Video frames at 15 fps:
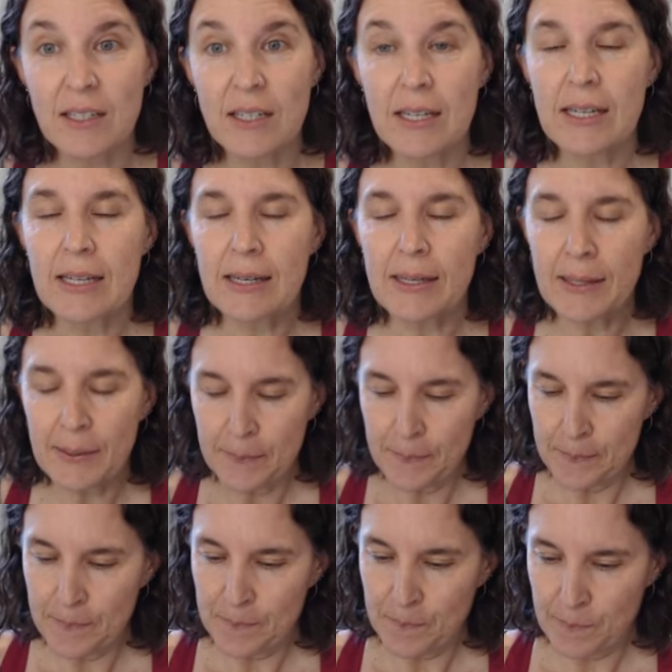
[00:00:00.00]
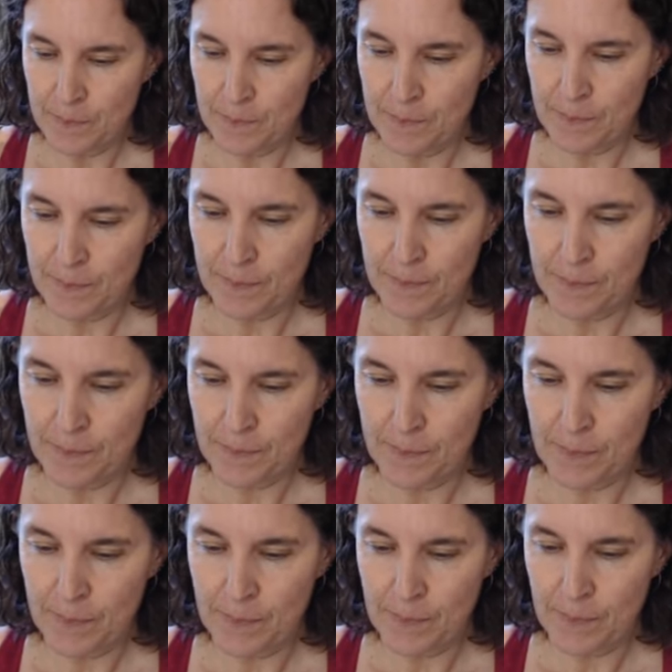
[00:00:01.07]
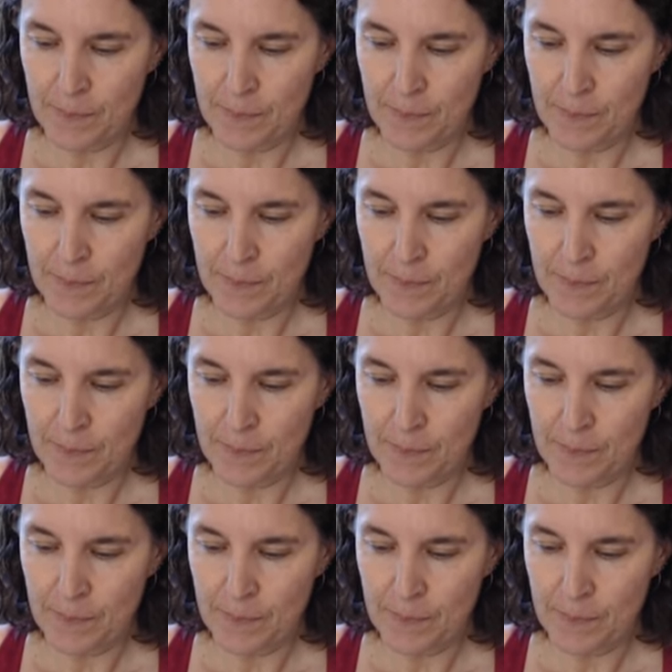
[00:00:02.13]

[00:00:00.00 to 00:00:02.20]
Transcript: (silence)